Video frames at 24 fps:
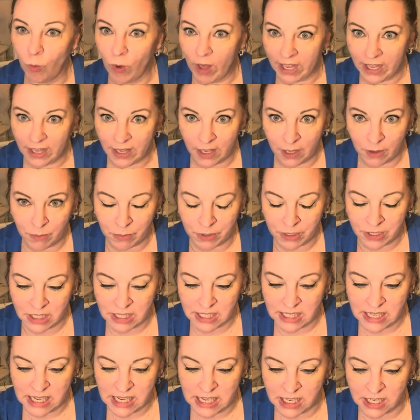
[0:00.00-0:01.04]
White, amber, and
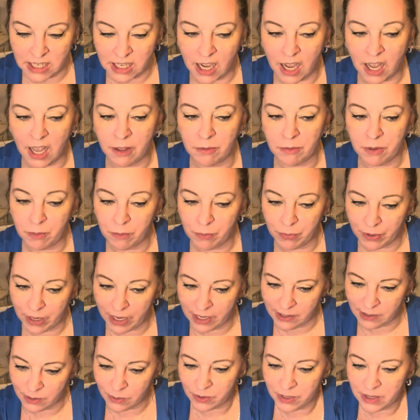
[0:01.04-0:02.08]
teak. I'm
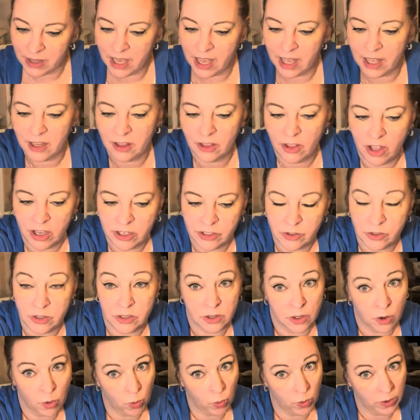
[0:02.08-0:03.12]
impressed with that in laundry.
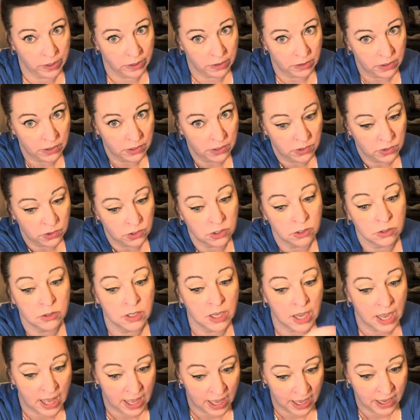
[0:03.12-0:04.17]
The oils, you
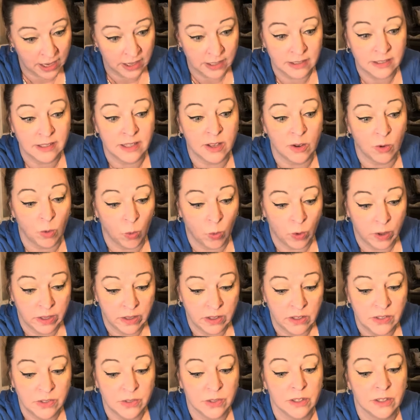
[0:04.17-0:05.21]
guys, the
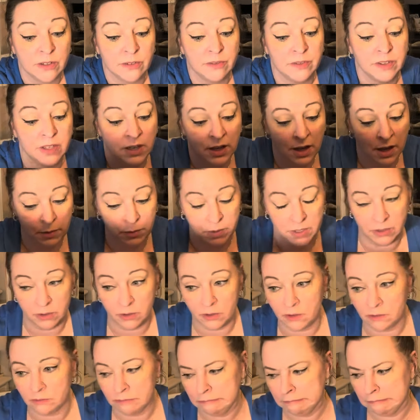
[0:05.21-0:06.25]
oils are
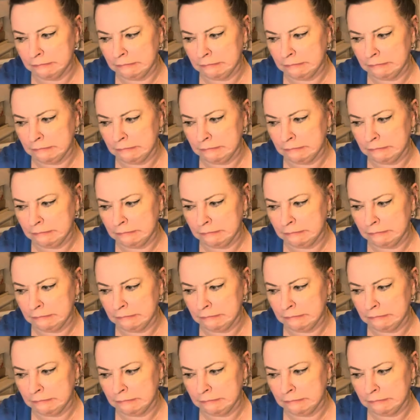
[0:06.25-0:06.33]
phenomenal.